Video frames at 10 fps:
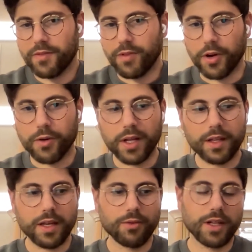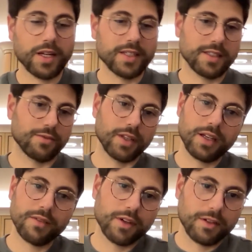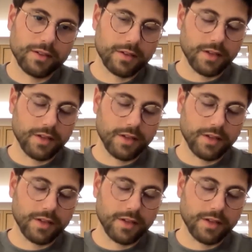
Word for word: very quickly he realized it's really difficult